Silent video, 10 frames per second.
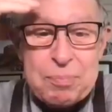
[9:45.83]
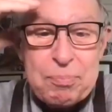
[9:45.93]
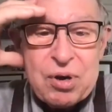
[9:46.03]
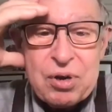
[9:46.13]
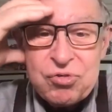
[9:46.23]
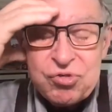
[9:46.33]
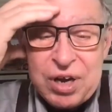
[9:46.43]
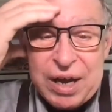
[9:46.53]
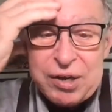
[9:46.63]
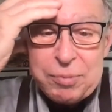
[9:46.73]
book is
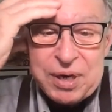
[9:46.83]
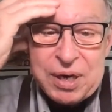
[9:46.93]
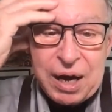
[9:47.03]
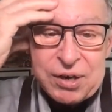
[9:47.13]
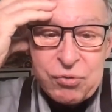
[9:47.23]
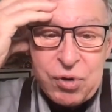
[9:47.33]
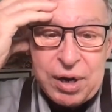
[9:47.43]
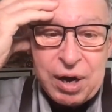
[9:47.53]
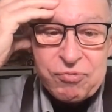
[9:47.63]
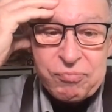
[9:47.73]
she had to be gotten rid
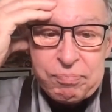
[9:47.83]
of.